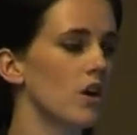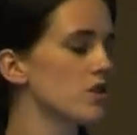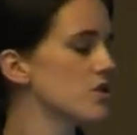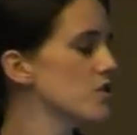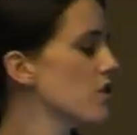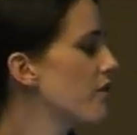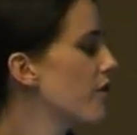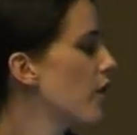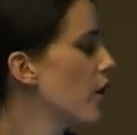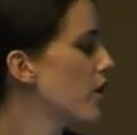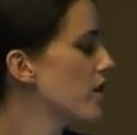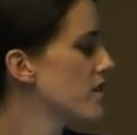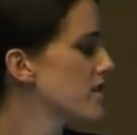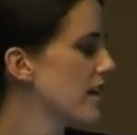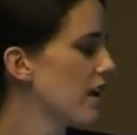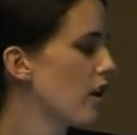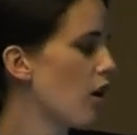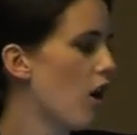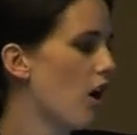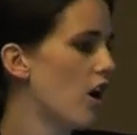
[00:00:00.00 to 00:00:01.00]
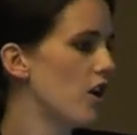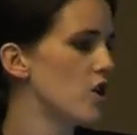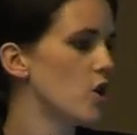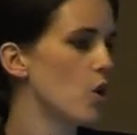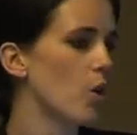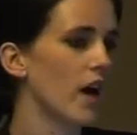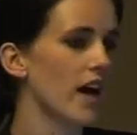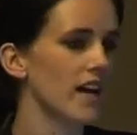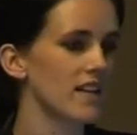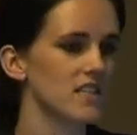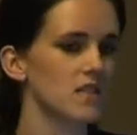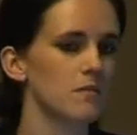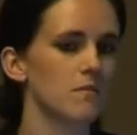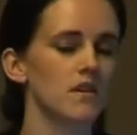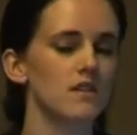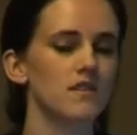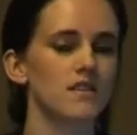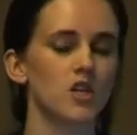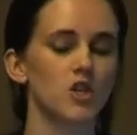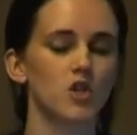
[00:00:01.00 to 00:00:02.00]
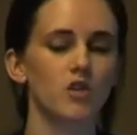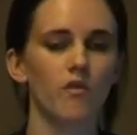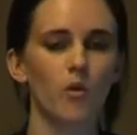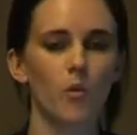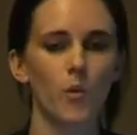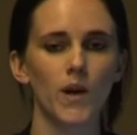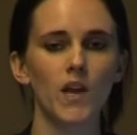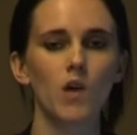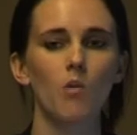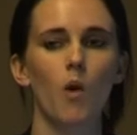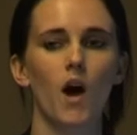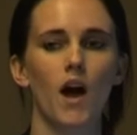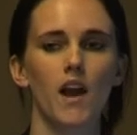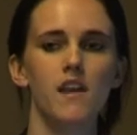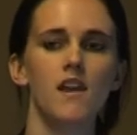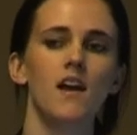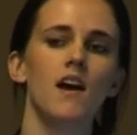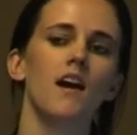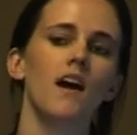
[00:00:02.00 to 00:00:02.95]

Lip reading: So focusing on your customers that you've already won,